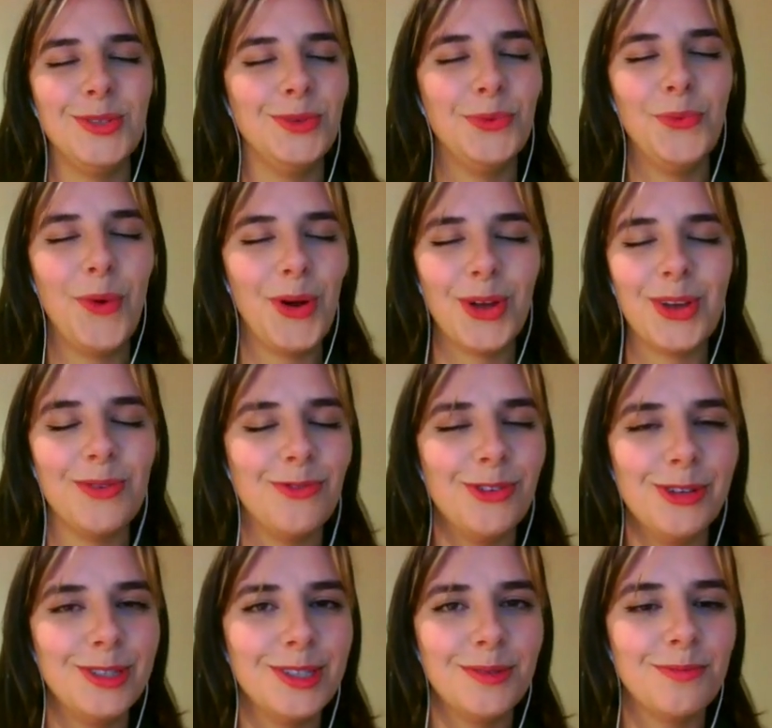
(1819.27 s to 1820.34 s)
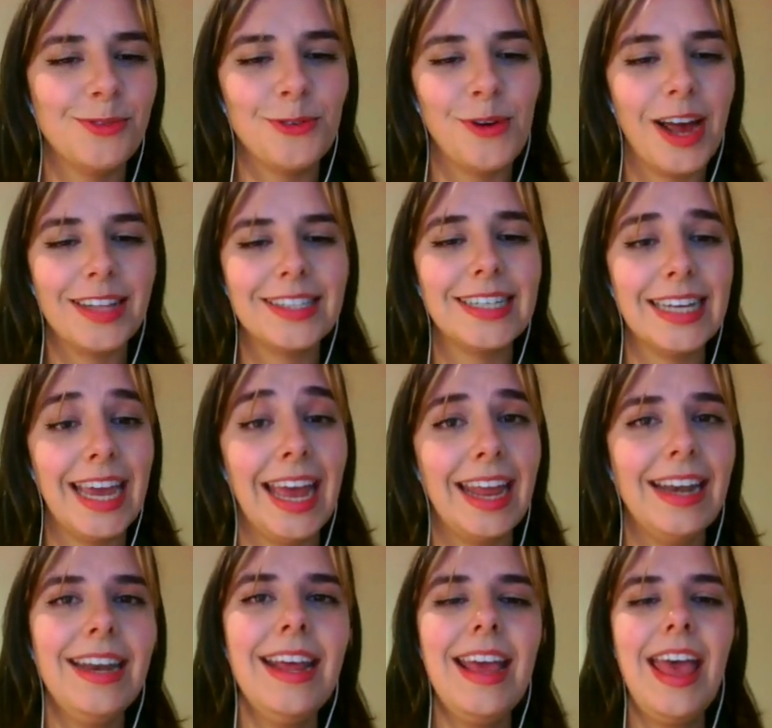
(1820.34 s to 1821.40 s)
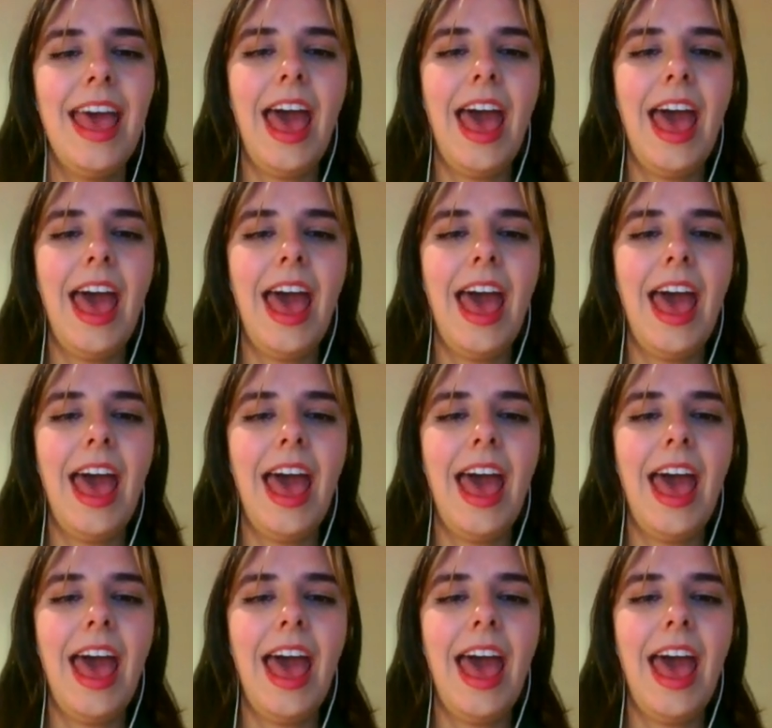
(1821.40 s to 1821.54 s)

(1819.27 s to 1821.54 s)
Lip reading: you won't confuse them for rats again.